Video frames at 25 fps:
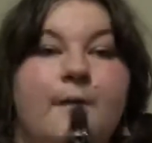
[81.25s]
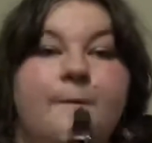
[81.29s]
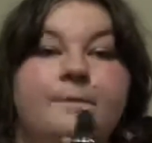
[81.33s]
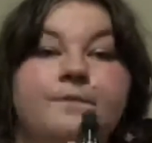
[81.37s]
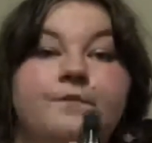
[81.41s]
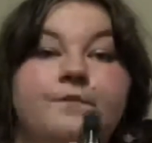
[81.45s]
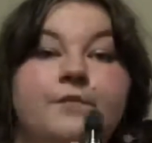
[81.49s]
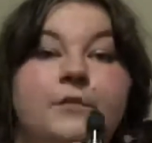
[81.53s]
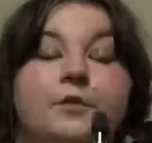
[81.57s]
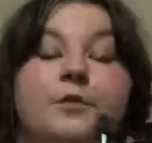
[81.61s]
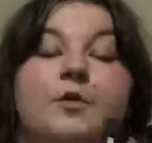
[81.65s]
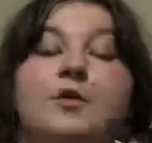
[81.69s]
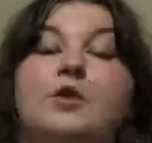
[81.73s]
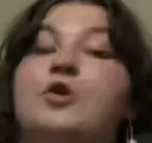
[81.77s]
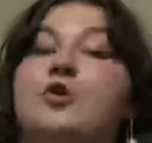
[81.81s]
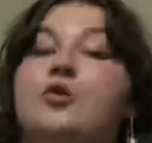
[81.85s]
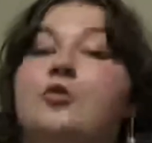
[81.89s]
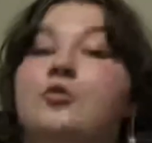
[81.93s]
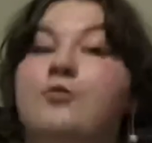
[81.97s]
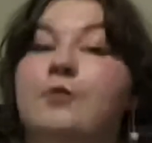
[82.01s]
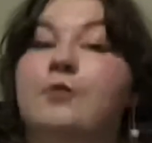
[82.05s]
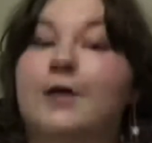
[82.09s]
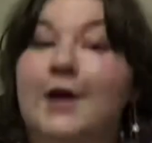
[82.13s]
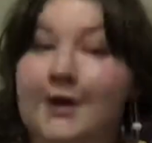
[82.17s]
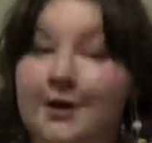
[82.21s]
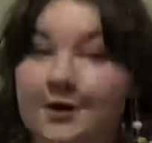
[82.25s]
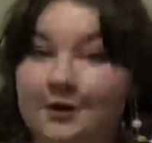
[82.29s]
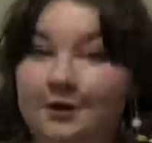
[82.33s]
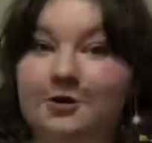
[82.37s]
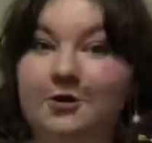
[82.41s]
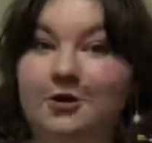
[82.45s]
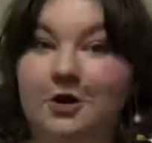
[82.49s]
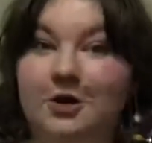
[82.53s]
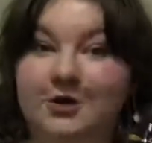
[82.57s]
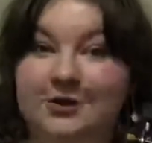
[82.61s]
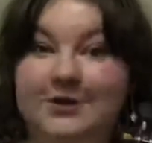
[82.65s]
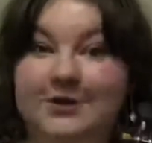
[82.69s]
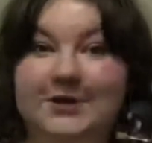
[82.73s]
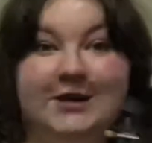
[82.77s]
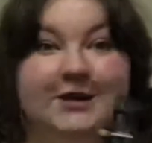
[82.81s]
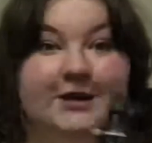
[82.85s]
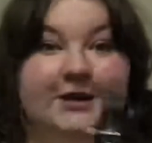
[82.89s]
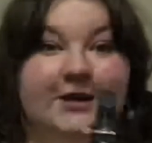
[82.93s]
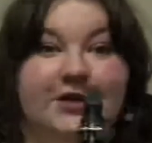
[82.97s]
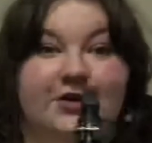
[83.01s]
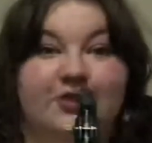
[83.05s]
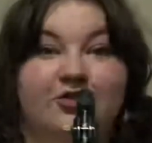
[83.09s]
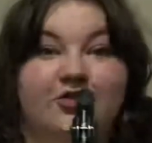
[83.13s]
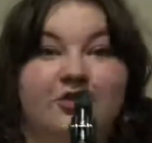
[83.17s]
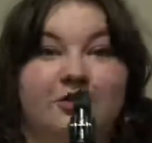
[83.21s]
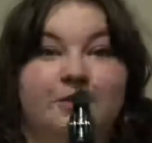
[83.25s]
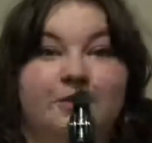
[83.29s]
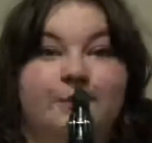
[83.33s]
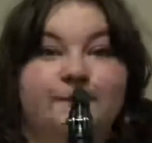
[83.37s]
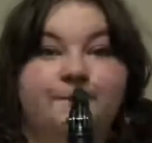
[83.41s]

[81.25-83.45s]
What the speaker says: We're going to do regular articulation.